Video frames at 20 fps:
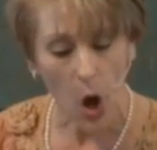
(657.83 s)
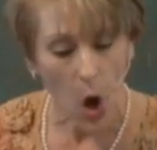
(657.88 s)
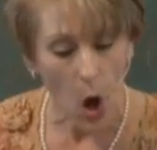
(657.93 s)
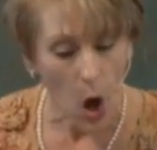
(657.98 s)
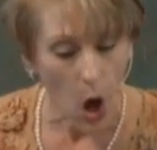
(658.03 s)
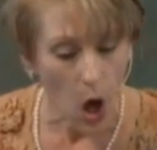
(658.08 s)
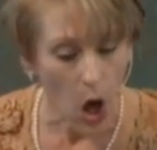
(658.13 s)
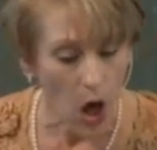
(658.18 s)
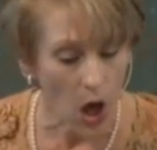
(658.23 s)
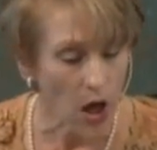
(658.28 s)

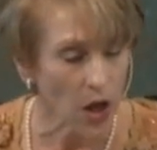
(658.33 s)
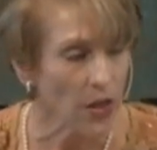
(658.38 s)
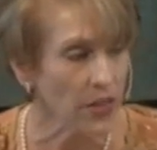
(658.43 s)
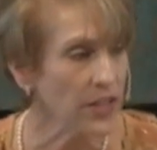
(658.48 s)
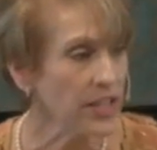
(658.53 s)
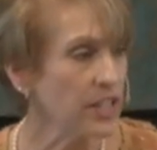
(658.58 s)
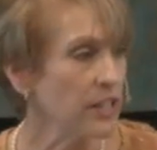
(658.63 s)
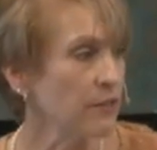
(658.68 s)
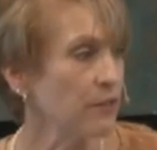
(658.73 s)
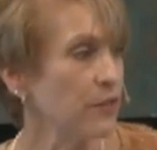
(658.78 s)

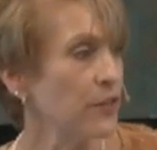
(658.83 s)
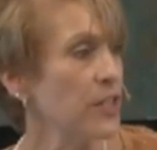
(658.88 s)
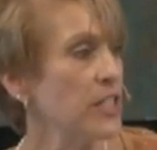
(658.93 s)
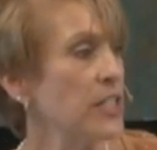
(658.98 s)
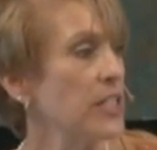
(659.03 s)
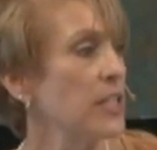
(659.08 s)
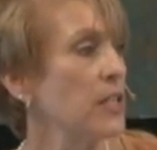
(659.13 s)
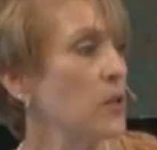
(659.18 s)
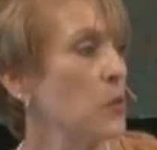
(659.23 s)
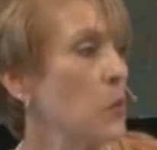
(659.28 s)
all the
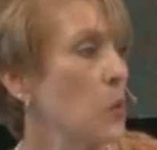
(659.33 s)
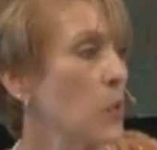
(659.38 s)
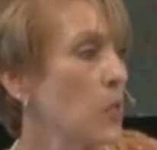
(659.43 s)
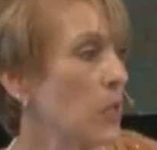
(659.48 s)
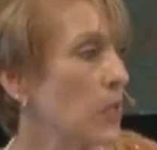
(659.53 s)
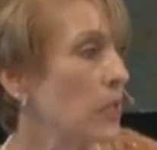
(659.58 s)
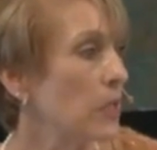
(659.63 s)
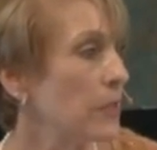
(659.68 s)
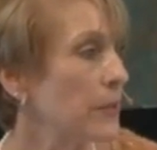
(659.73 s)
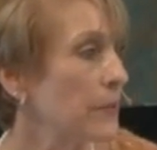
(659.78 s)
difference in the
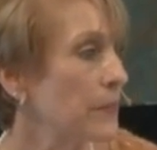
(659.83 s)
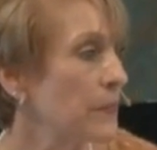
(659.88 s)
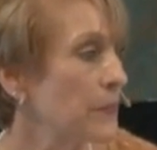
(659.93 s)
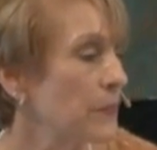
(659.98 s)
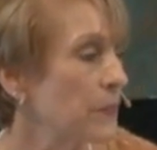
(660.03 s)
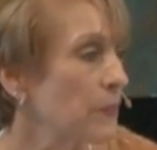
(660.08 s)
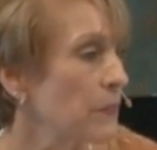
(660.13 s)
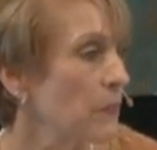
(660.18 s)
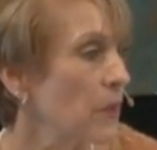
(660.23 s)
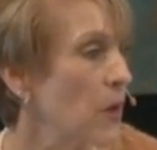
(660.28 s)
world.
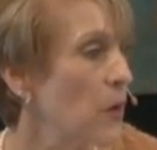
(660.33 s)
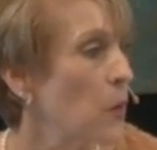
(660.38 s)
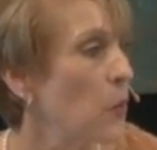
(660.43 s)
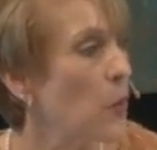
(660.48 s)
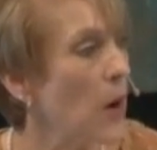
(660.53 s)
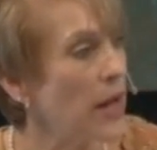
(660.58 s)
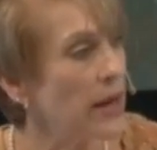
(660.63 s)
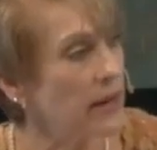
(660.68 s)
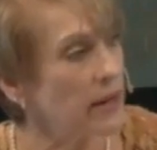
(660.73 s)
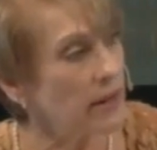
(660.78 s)

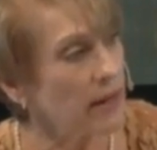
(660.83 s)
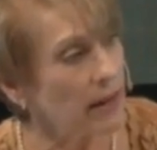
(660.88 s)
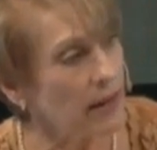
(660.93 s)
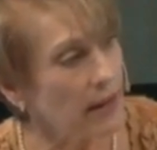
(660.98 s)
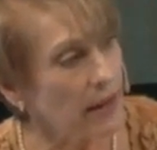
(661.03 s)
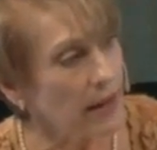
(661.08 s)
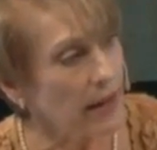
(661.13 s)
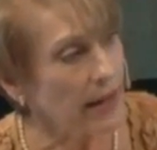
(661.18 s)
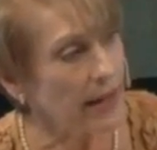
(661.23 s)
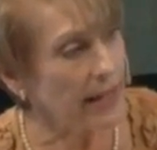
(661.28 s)
When
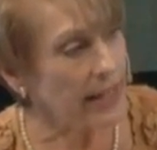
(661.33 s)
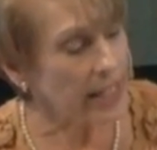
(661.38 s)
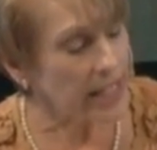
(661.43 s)
an